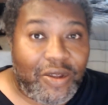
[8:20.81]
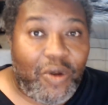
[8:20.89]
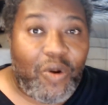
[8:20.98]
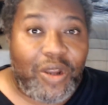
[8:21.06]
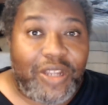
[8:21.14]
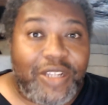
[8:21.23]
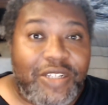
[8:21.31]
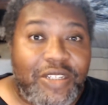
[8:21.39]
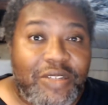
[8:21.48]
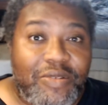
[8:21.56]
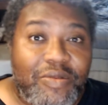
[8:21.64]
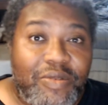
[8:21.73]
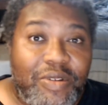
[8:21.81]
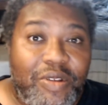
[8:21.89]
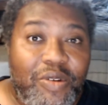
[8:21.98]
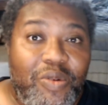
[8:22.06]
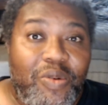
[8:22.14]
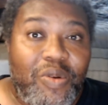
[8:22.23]
Or at least
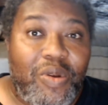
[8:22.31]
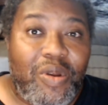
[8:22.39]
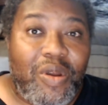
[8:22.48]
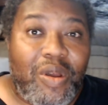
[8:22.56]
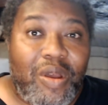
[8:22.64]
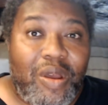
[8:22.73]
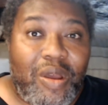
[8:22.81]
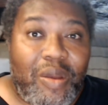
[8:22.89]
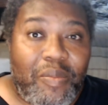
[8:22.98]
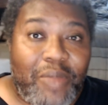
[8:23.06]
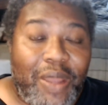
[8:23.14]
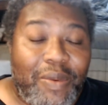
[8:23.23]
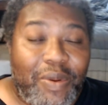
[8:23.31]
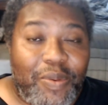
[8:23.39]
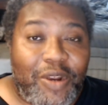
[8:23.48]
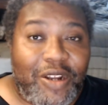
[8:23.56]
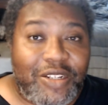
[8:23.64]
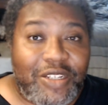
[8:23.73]
to be able to
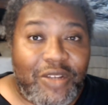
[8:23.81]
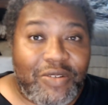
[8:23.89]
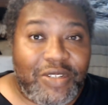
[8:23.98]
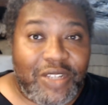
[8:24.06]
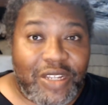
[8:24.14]
put ourselves